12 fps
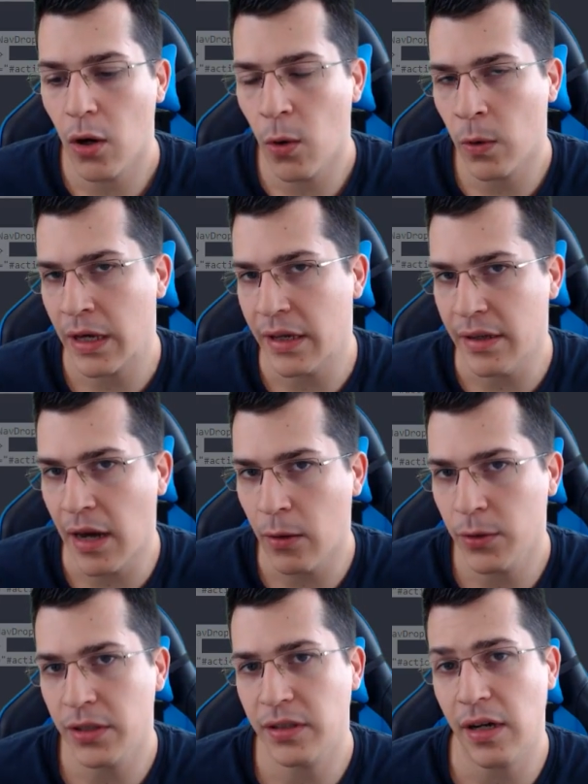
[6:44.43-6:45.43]
Okay,
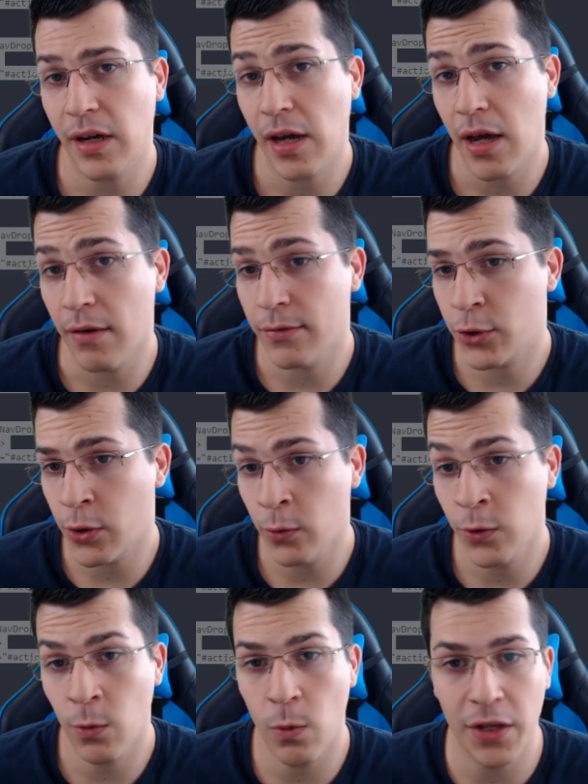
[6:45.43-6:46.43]
now that I have
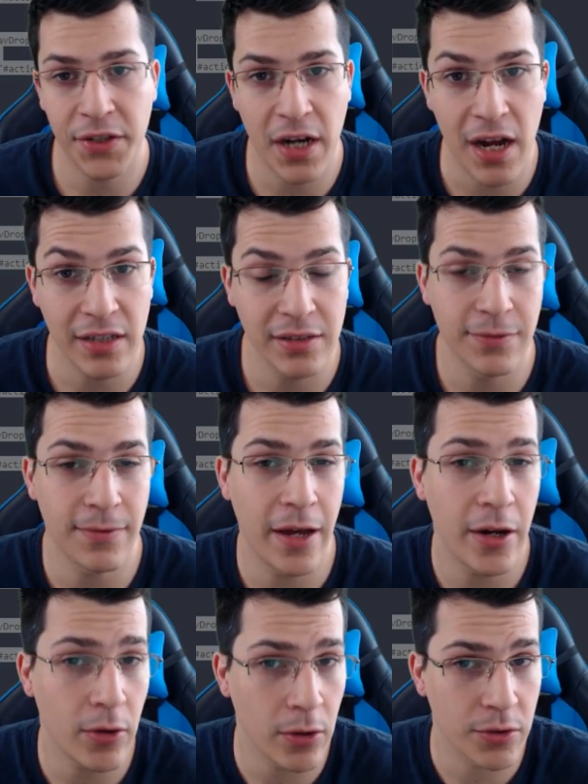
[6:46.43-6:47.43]
showed you what kind of
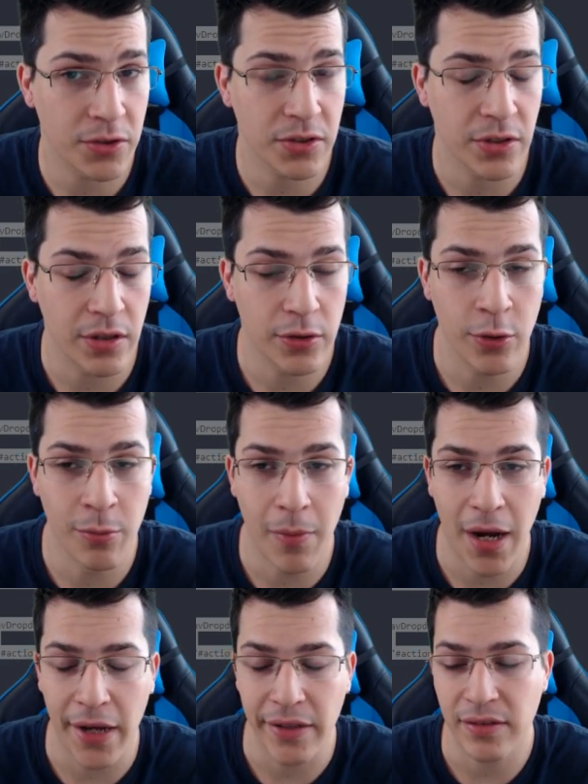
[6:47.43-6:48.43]
errors you
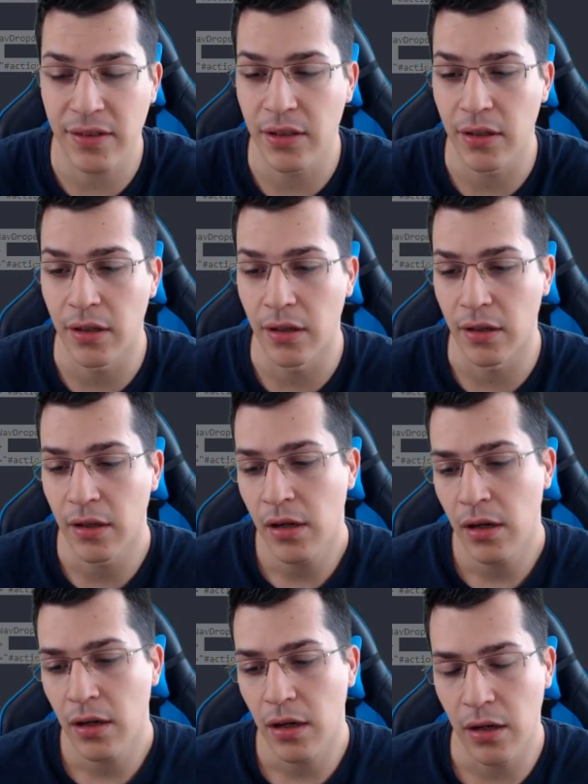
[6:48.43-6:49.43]
might uh,
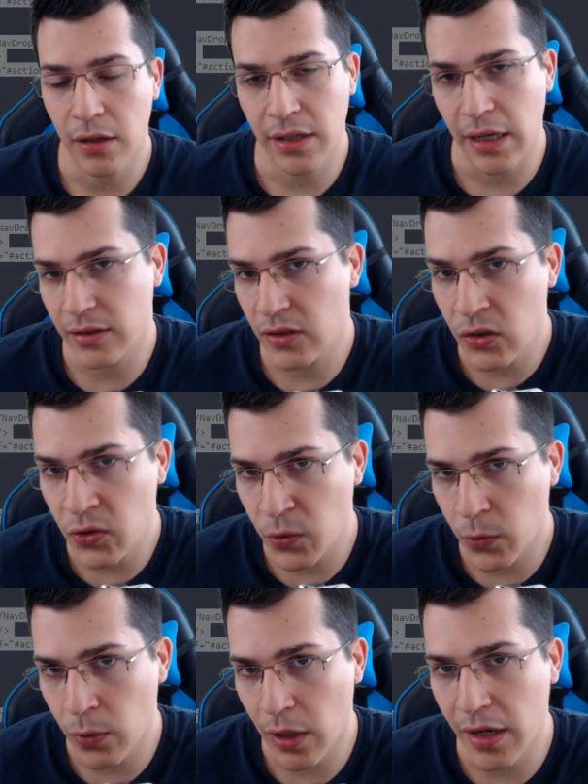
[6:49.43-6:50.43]
uh, get
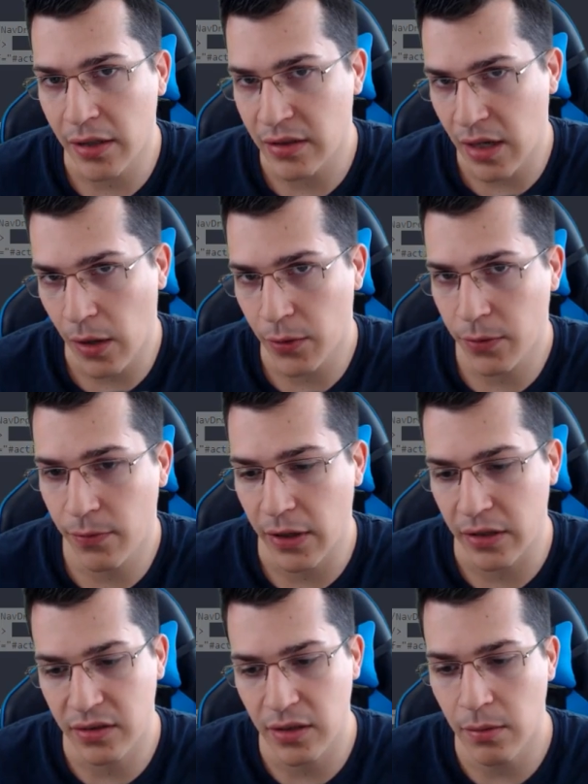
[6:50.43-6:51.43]
into and how to
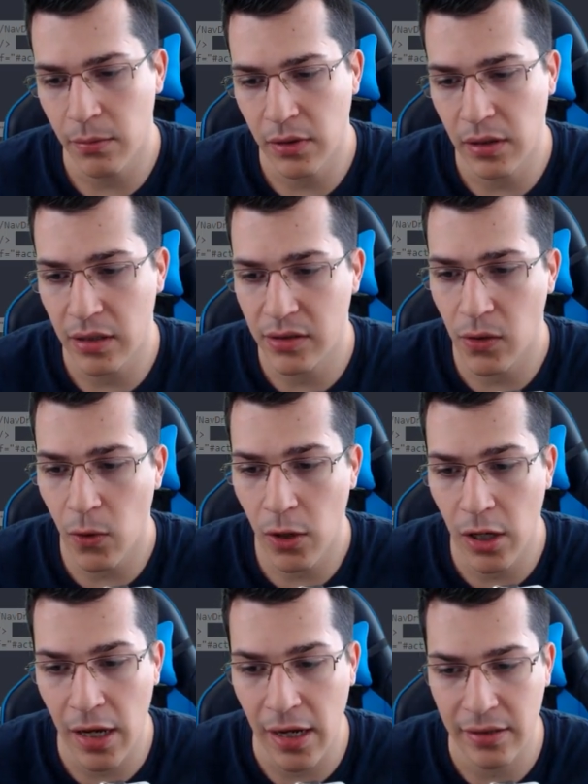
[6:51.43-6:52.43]
fix them, let's go
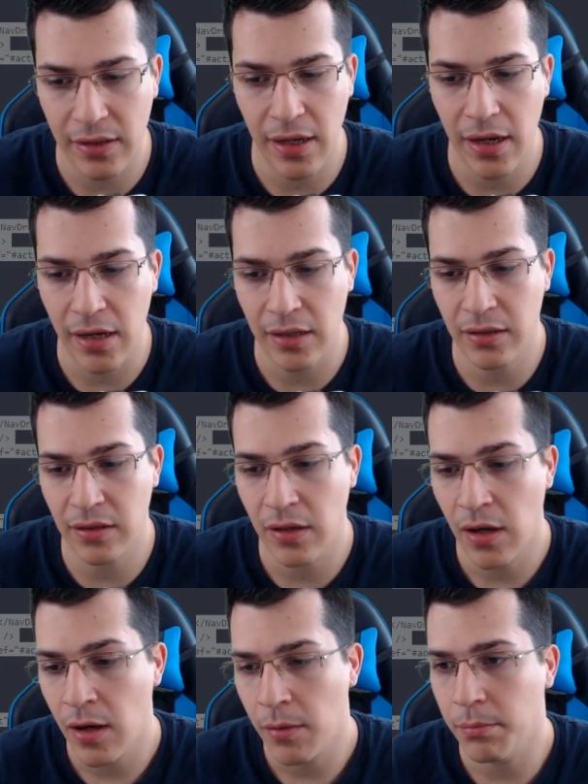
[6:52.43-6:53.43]
ahead and
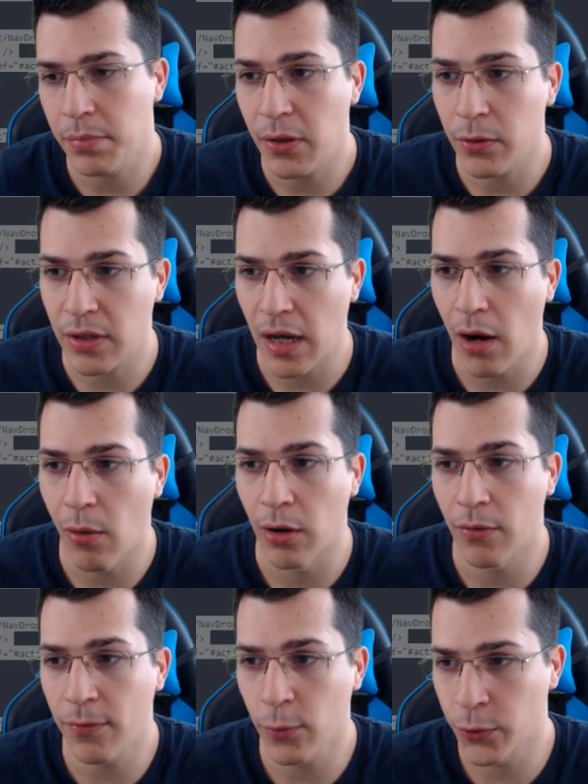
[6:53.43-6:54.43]
build
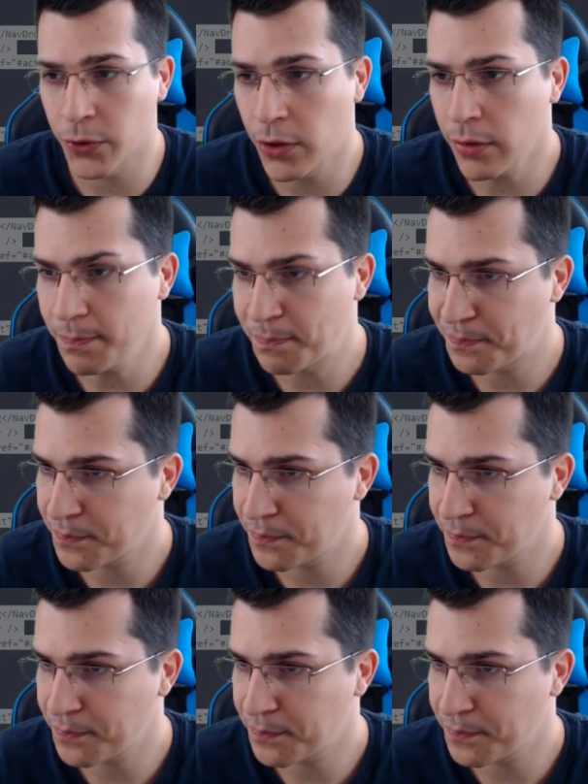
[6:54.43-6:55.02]
our footer.